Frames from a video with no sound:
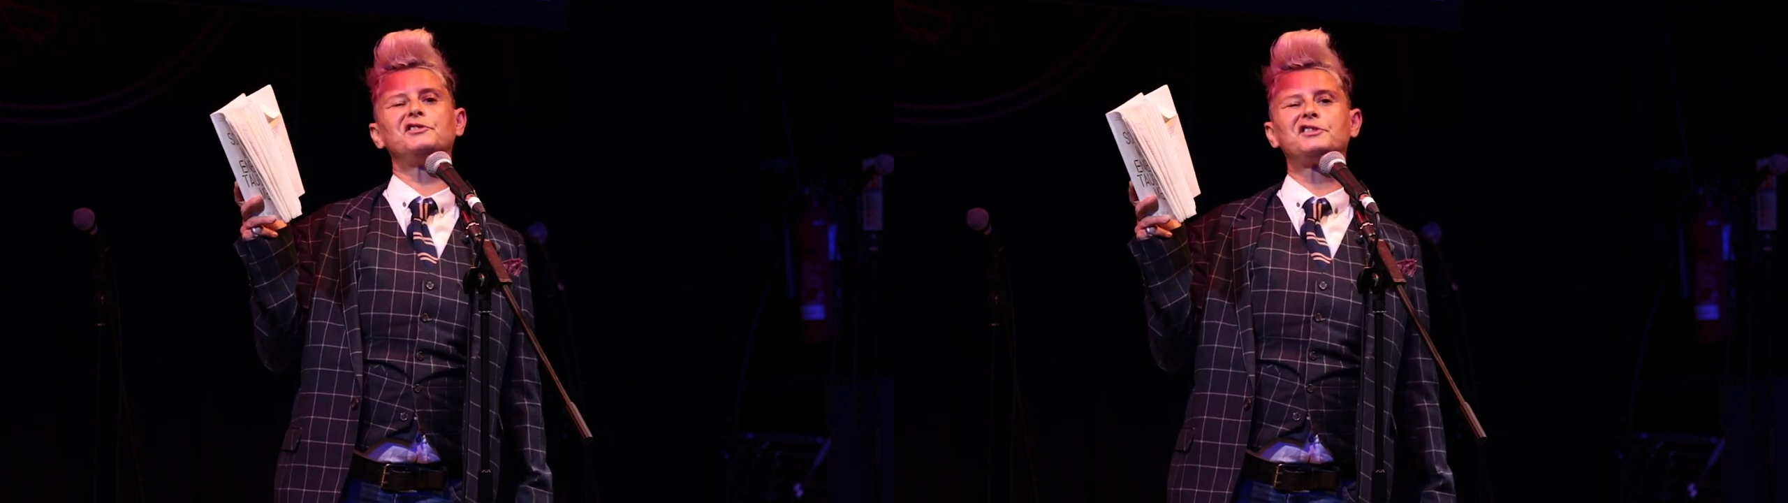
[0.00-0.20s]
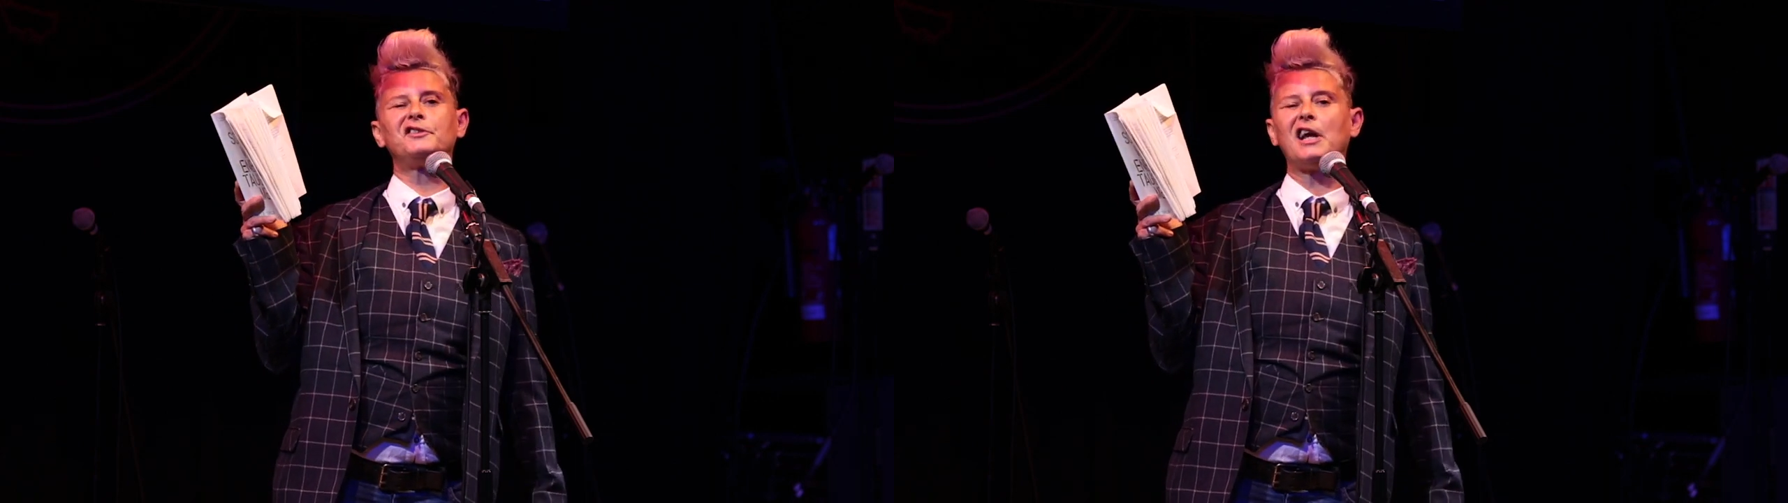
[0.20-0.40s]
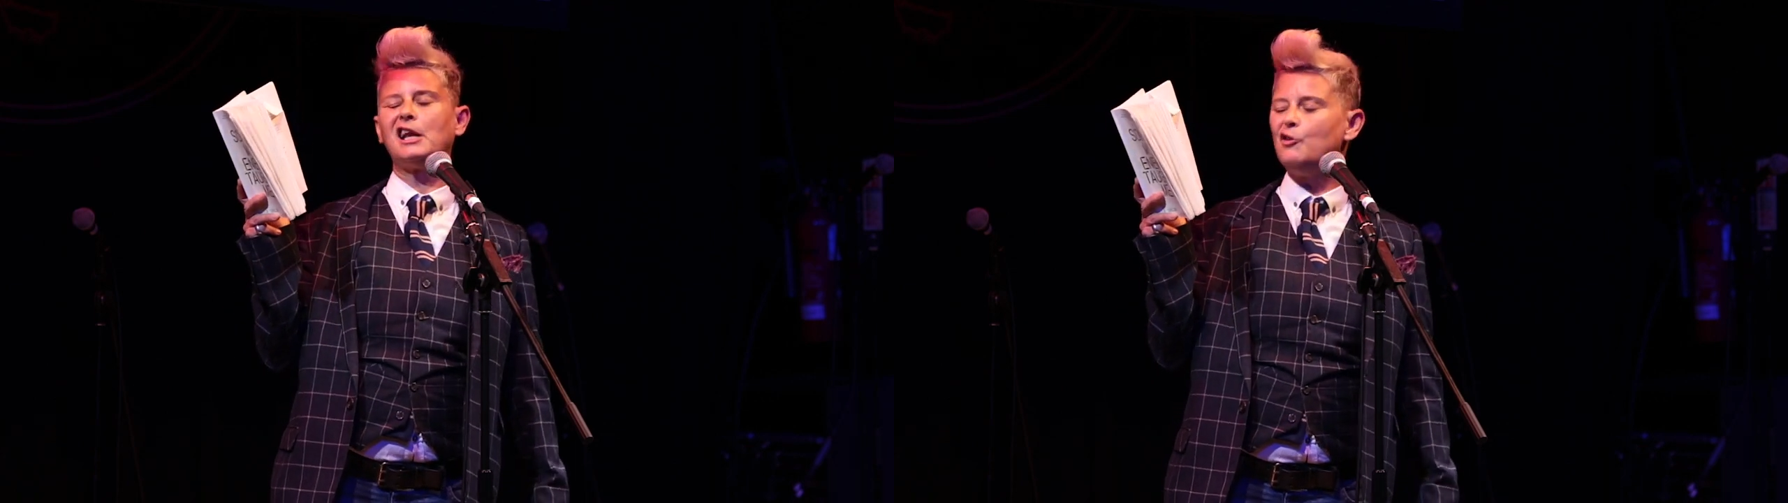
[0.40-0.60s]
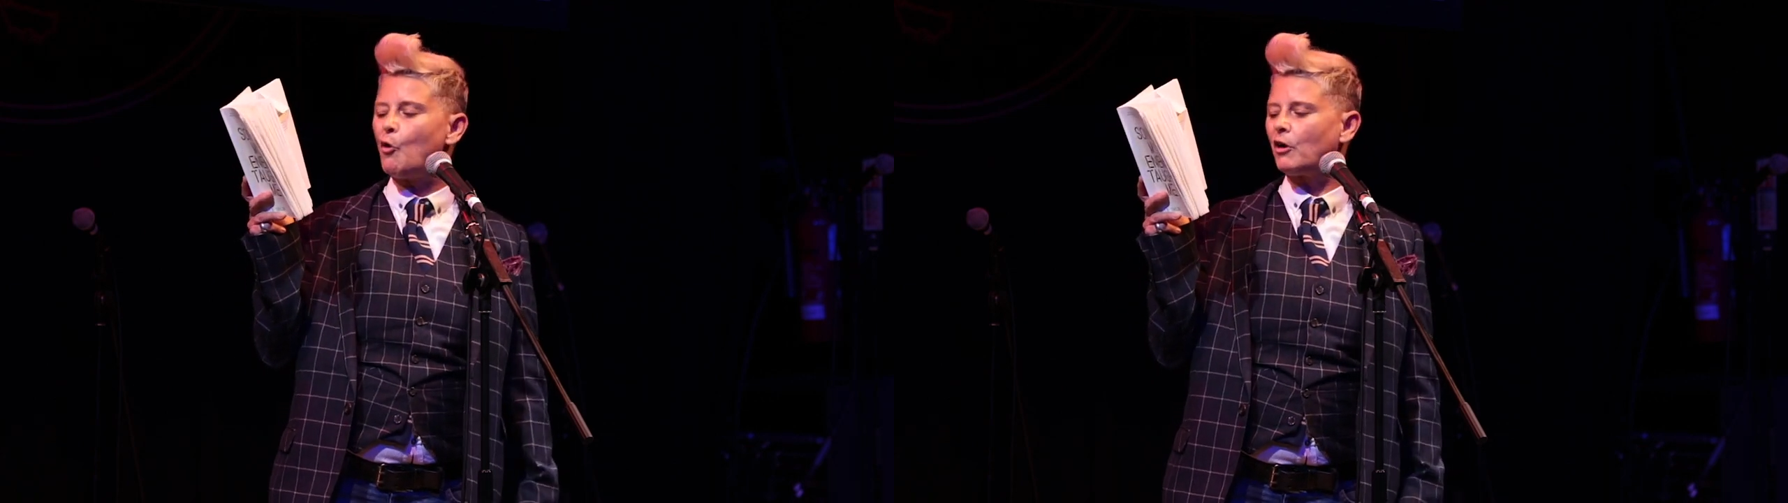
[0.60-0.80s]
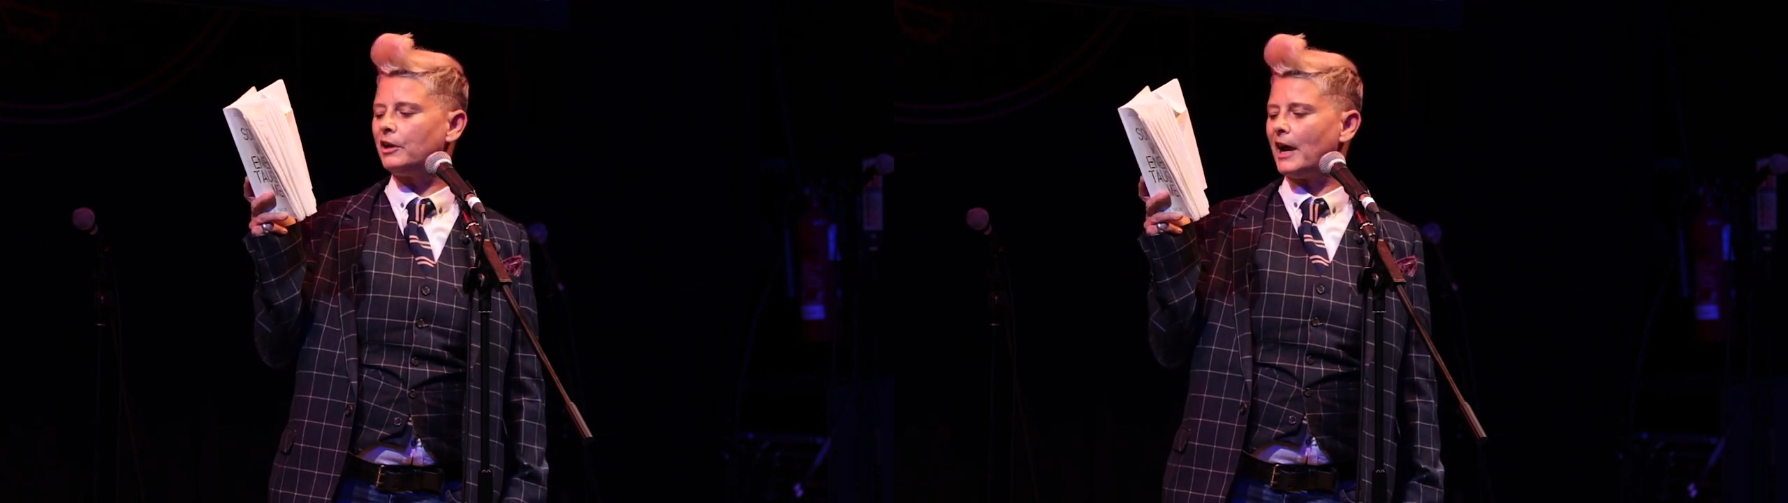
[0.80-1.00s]
until they
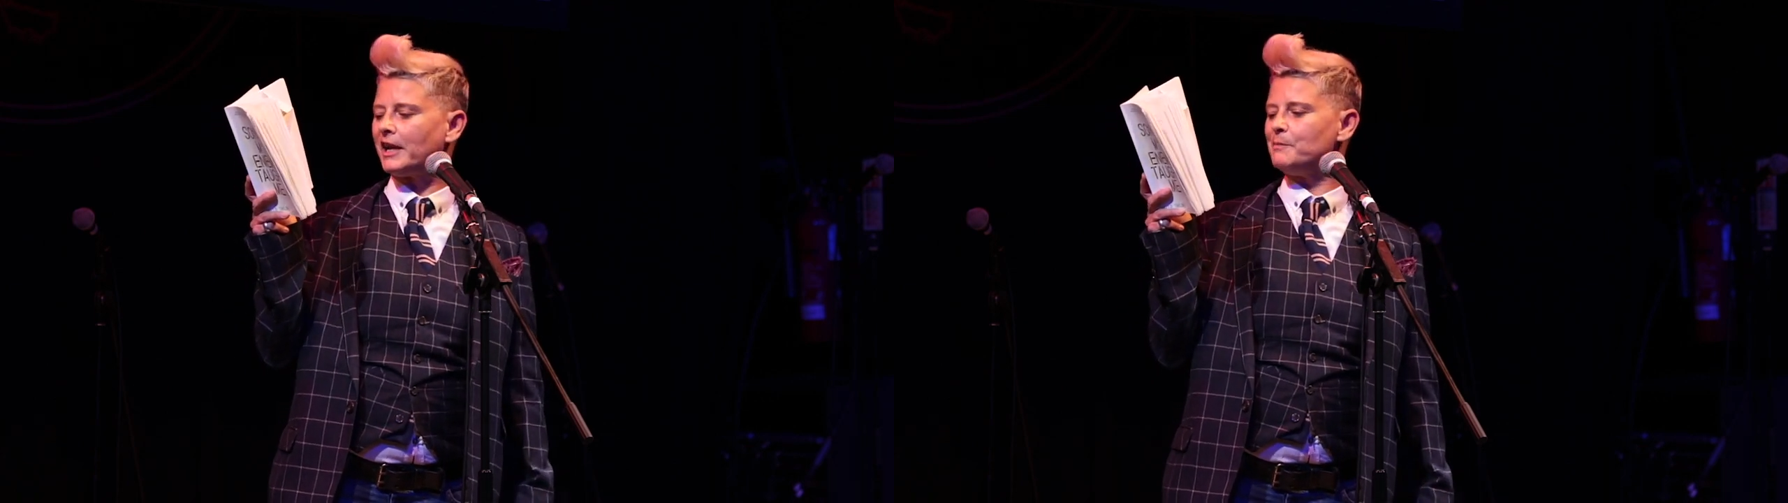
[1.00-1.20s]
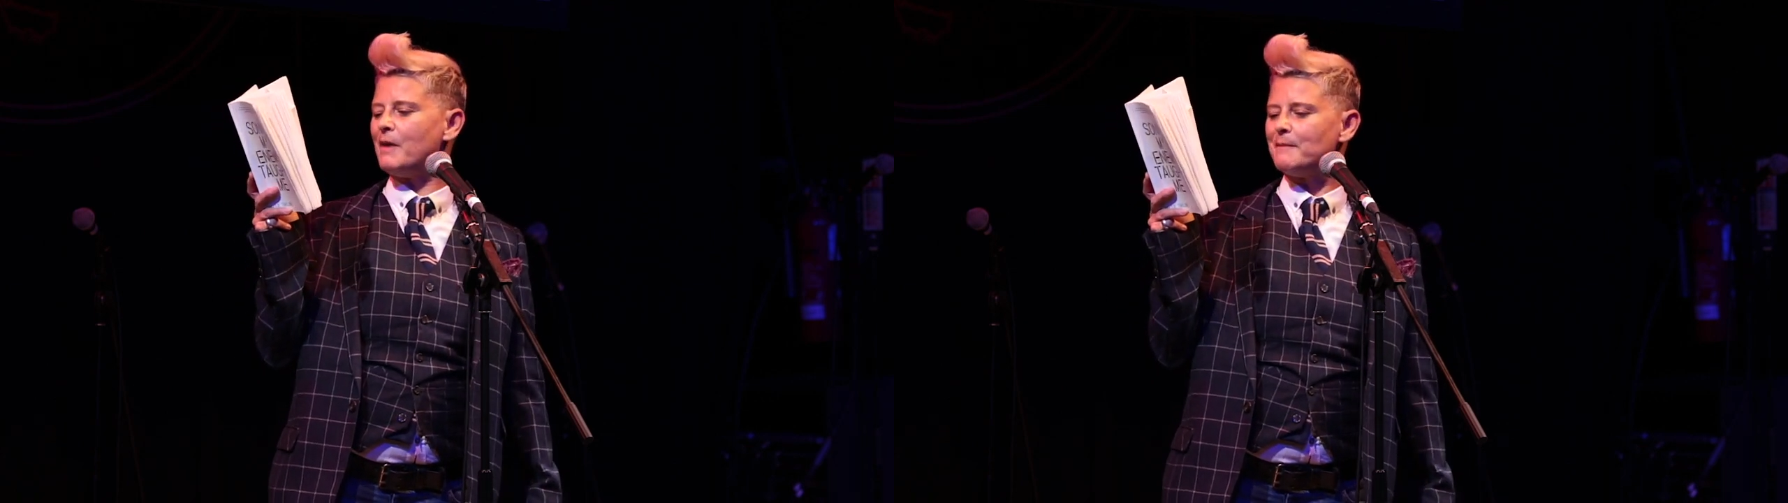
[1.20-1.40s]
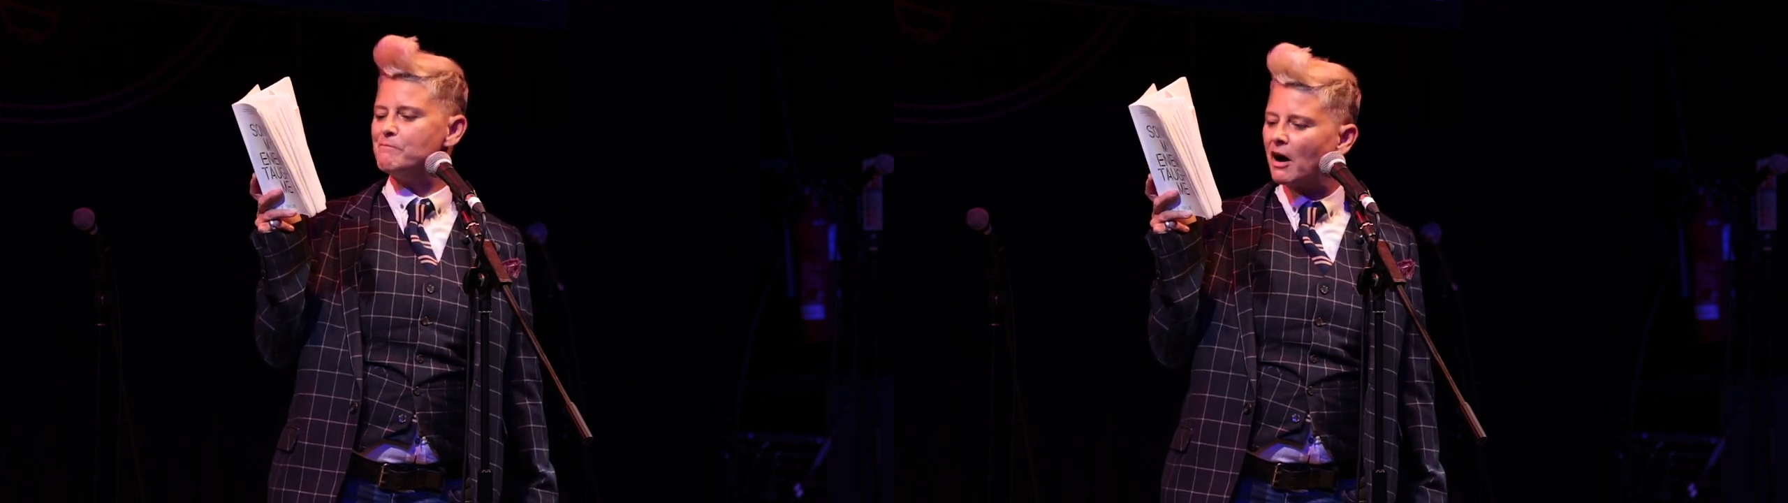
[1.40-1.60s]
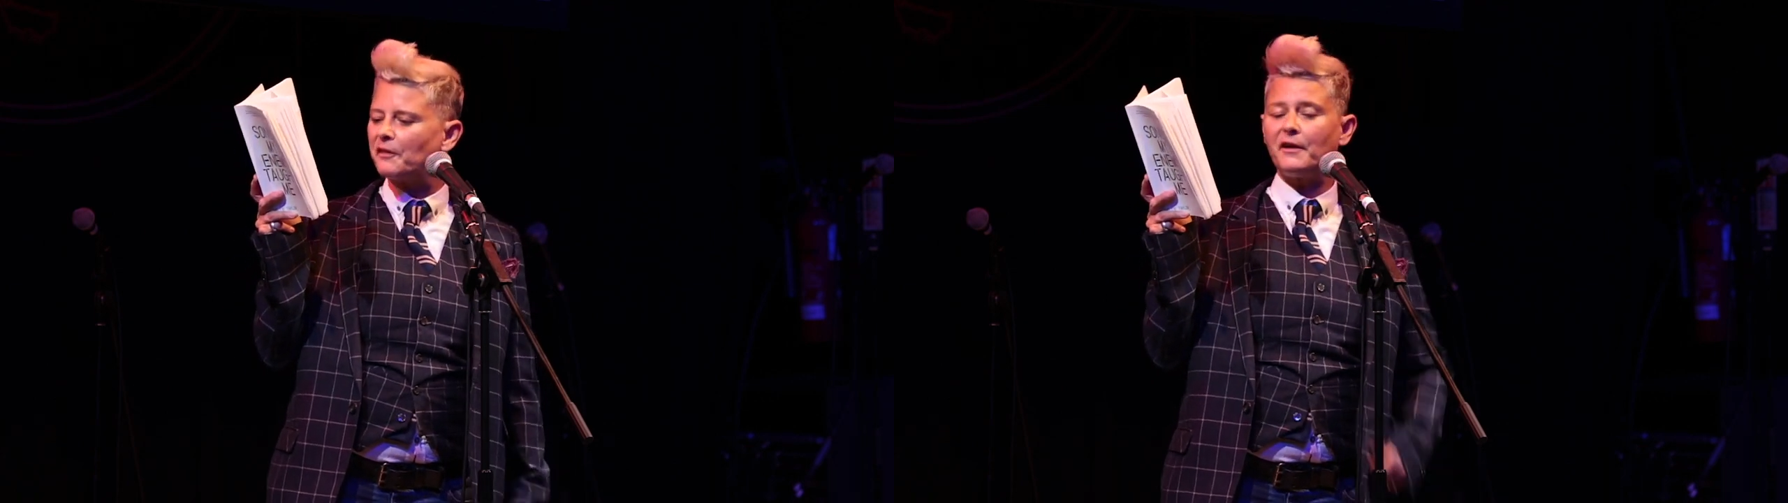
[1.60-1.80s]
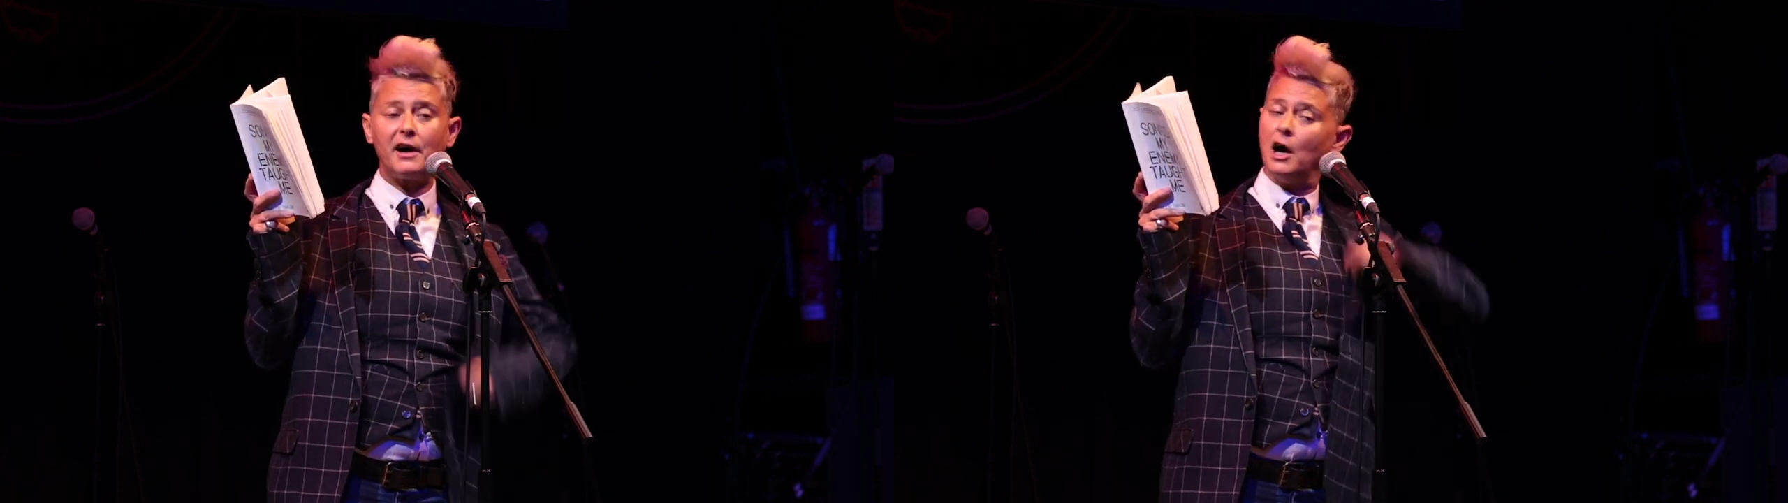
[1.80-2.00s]
look like my
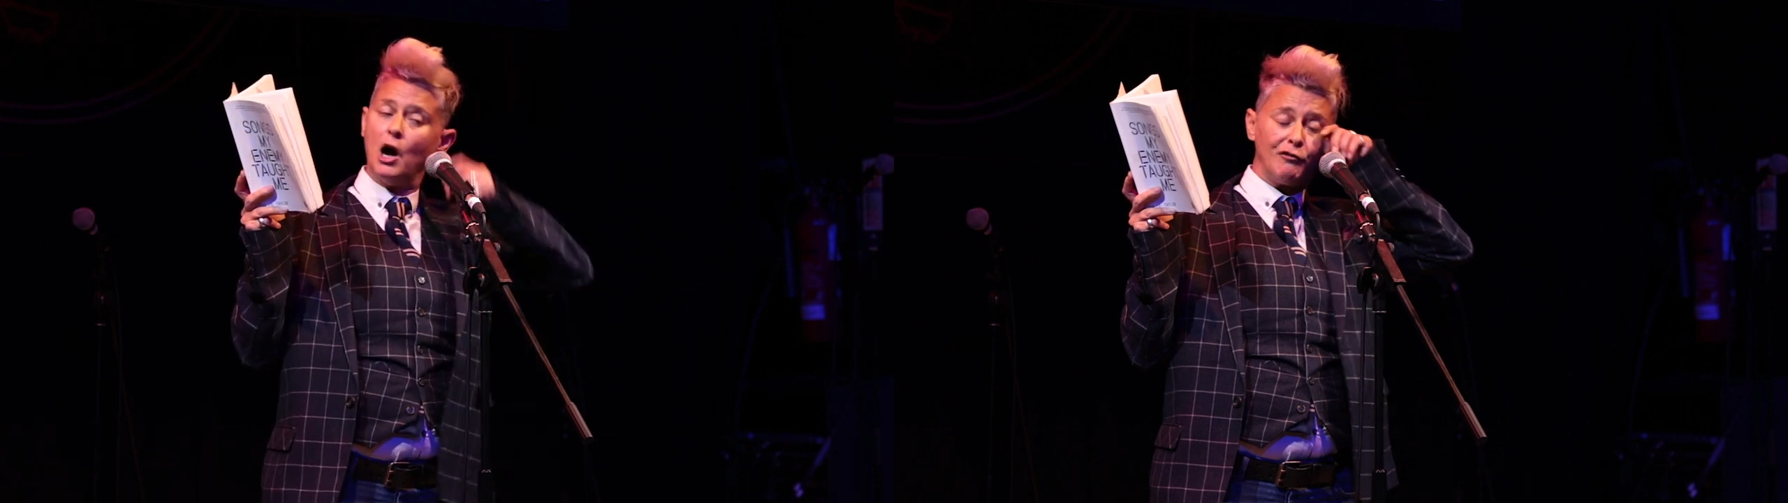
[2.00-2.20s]
mother.